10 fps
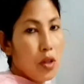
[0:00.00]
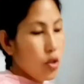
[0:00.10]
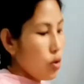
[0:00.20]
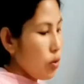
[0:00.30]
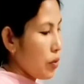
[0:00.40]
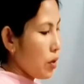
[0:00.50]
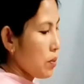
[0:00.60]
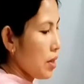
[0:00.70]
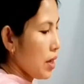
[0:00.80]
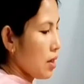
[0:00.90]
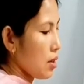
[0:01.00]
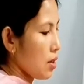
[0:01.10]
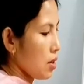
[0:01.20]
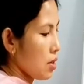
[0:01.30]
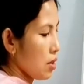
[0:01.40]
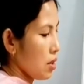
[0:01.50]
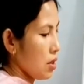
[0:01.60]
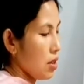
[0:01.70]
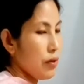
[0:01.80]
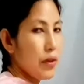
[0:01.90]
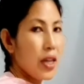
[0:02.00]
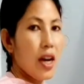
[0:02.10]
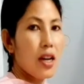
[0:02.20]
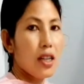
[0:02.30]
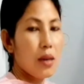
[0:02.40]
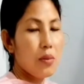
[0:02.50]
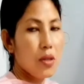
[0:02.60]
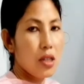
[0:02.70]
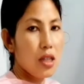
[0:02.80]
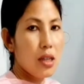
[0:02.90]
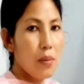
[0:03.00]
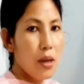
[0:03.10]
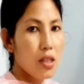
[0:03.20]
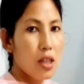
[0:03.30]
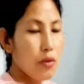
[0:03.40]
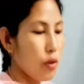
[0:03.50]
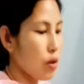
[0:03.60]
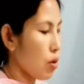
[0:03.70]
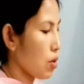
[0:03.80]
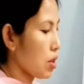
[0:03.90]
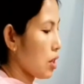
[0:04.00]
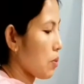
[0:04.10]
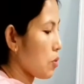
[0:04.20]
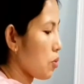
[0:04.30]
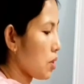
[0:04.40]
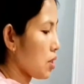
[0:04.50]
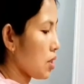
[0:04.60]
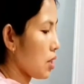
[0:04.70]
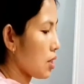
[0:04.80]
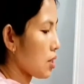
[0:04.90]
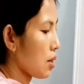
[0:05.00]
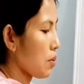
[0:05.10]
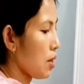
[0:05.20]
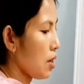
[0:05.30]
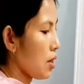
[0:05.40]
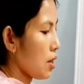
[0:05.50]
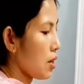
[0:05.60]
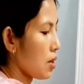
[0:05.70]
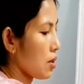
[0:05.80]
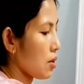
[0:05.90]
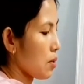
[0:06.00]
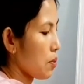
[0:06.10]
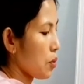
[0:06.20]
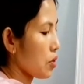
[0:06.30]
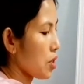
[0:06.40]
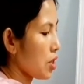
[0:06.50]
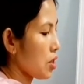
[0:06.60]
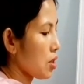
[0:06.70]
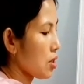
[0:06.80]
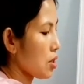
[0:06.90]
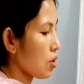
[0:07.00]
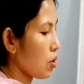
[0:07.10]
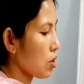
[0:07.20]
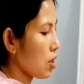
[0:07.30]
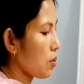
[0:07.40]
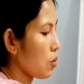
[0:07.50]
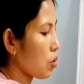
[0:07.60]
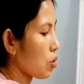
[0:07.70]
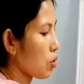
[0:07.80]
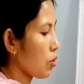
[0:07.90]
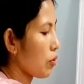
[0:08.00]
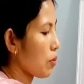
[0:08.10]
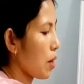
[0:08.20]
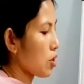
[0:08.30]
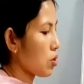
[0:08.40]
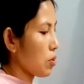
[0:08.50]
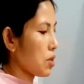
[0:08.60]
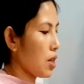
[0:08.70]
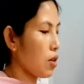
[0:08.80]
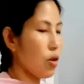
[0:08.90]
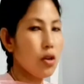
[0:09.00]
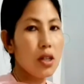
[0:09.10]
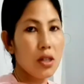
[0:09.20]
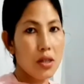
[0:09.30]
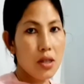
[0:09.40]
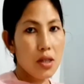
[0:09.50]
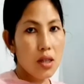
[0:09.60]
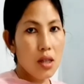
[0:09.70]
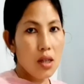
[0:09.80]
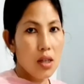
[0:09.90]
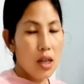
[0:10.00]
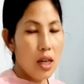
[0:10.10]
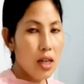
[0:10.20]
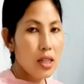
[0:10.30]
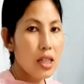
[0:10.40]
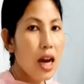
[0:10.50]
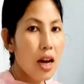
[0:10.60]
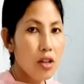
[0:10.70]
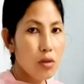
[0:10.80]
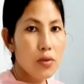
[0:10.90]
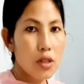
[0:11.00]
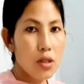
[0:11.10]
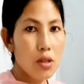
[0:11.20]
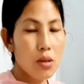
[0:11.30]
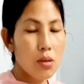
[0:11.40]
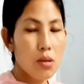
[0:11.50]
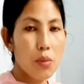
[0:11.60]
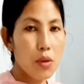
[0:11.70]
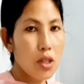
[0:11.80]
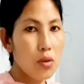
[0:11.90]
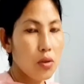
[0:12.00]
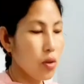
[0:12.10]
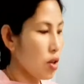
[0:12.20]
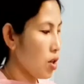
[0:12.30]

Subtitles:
So from there, if they are kept in a basket for longer time, you may see that some projections or some growth of mass of cell occurs at the eye of the potato.